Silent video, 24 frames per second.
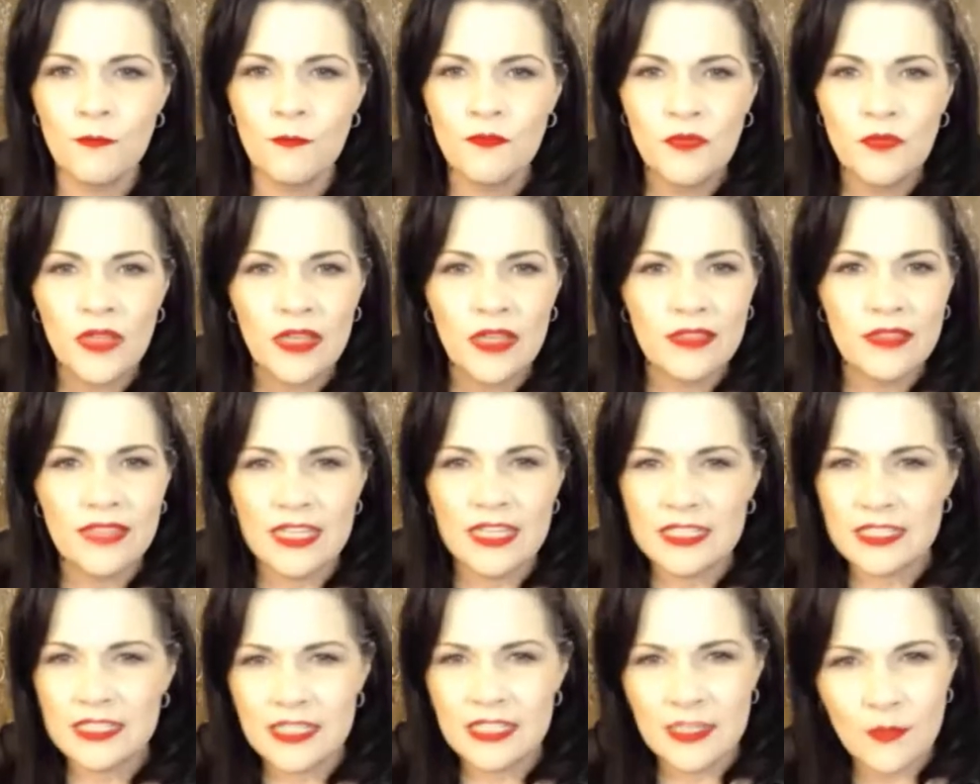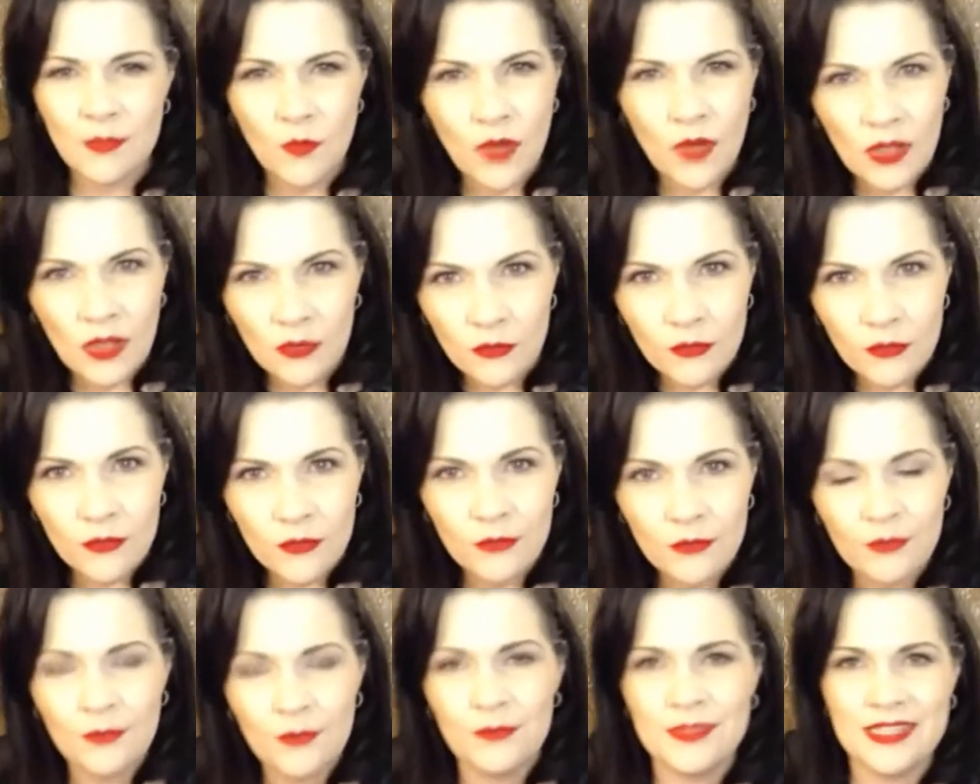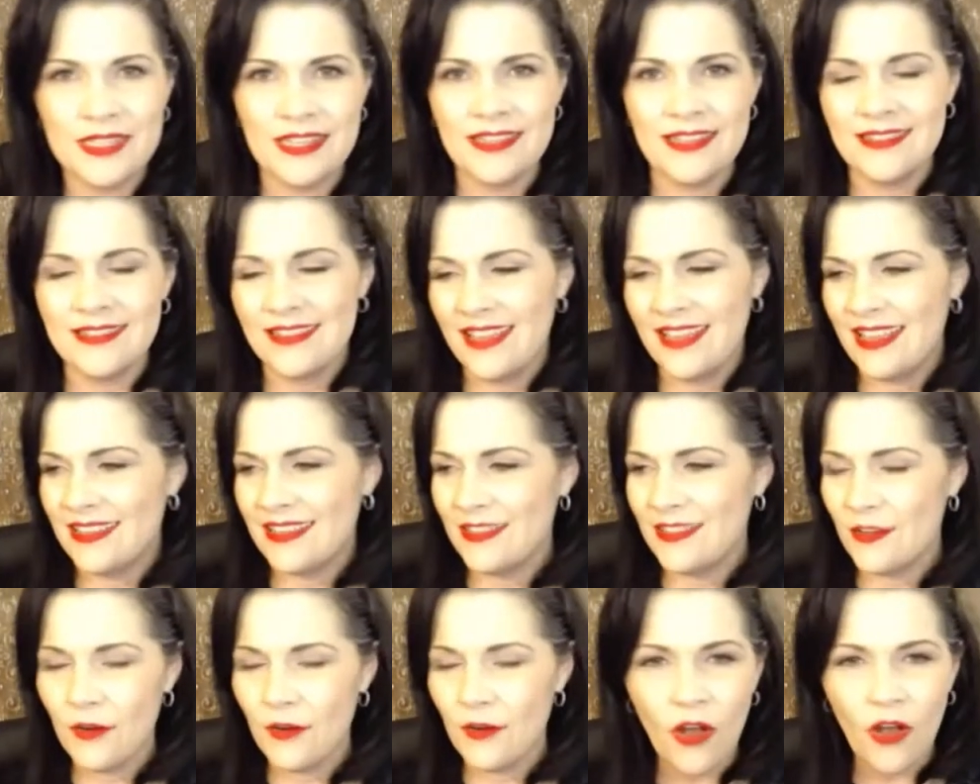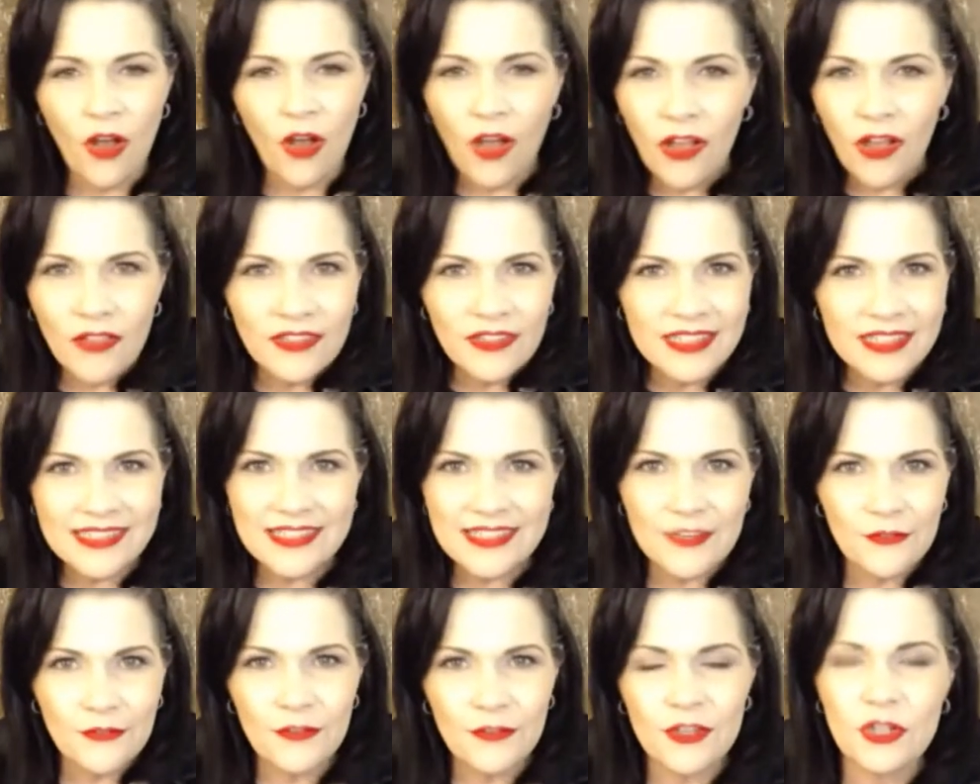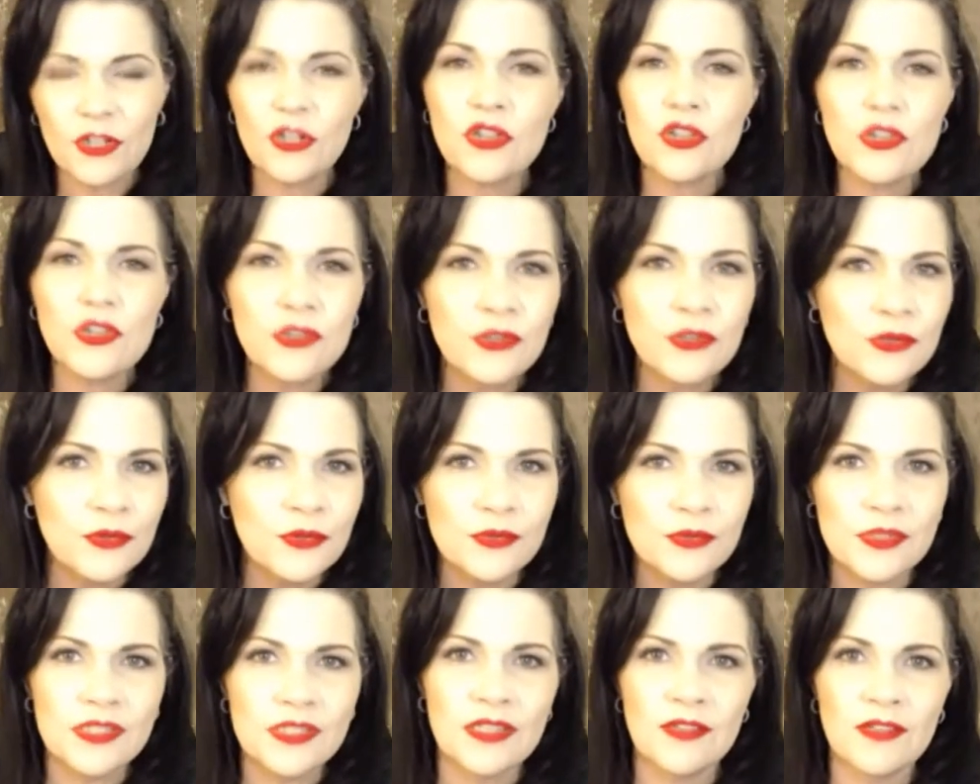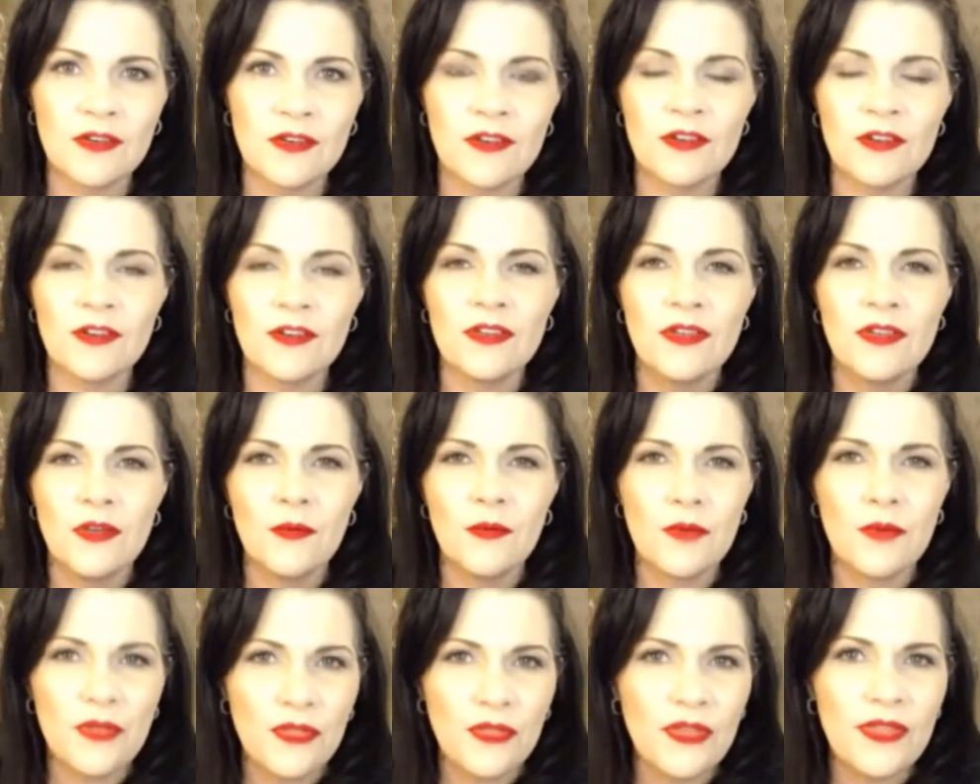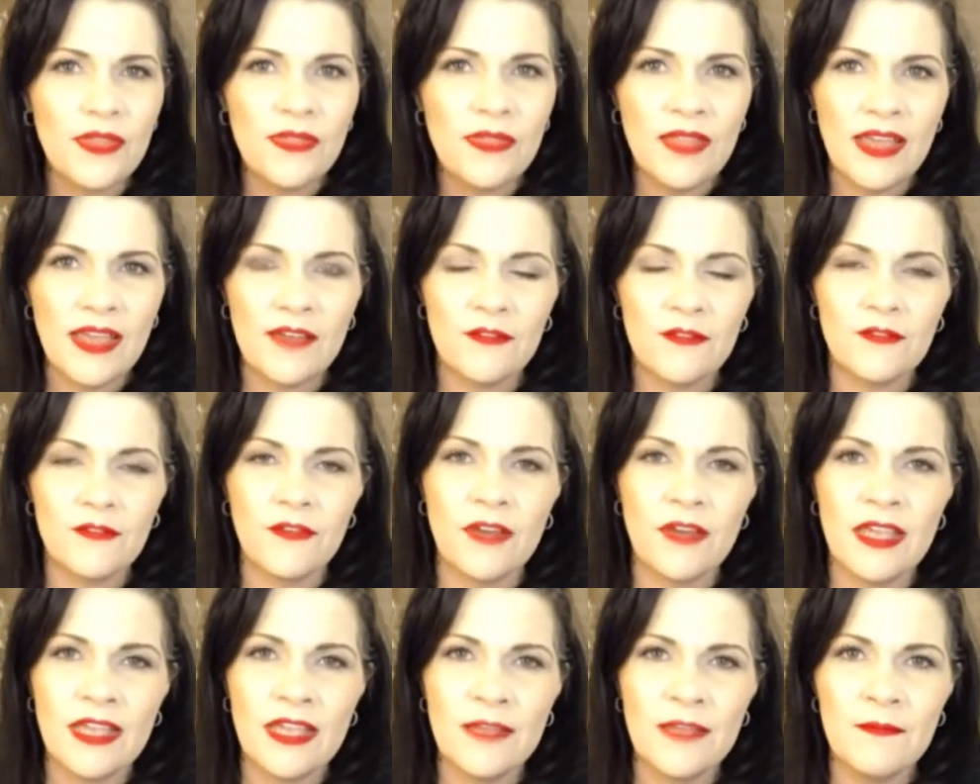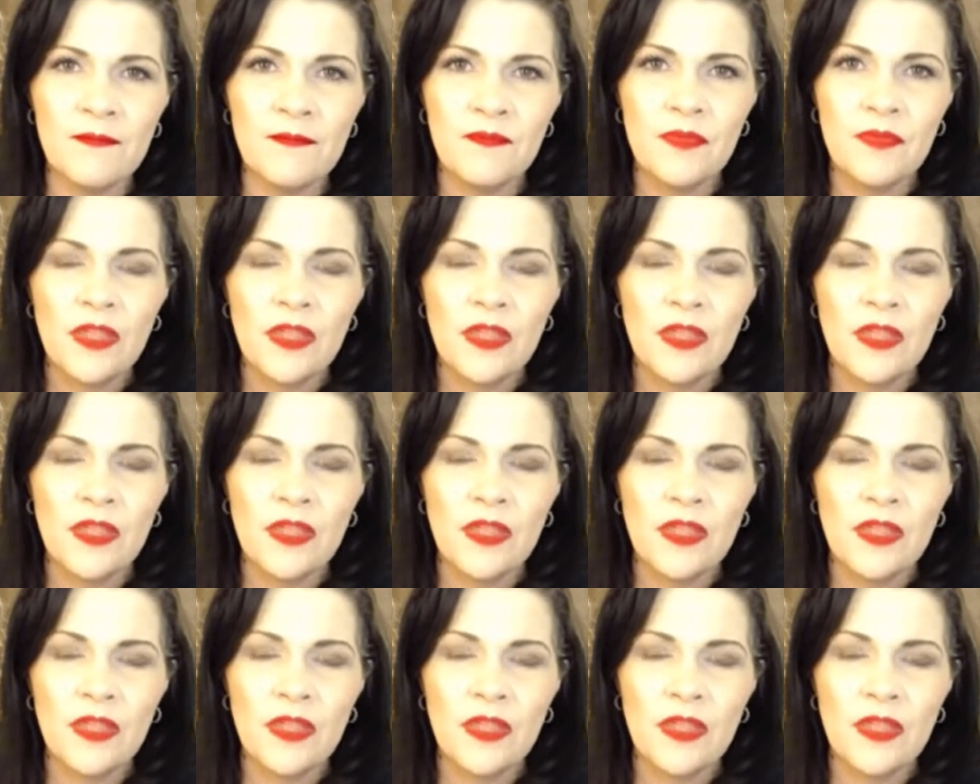they seem well groomed, and there are all these different clues that are within that frame,